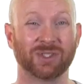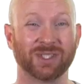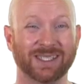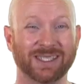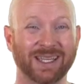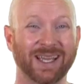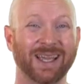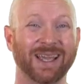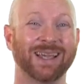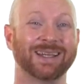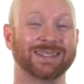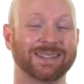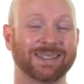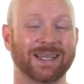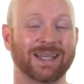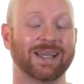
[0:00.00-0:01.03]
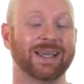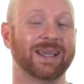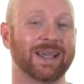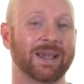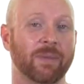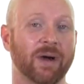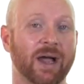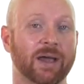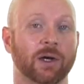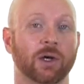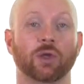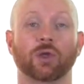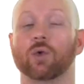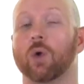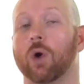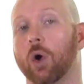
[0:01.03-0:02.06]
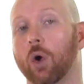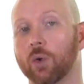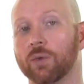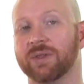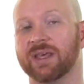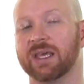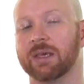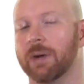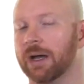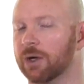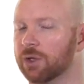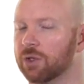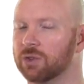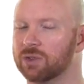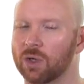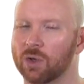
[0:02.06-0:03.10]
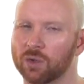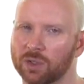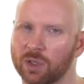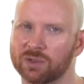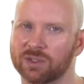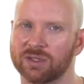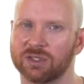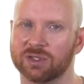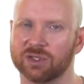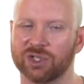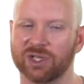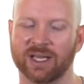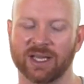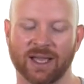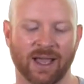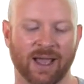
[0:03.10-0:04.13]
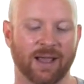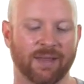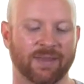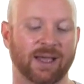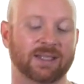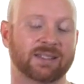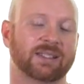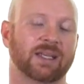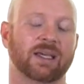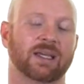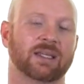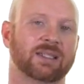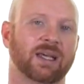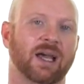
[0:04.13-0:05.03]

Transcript: C, D, E minor, and you hold the E minor. You don't go to the G that second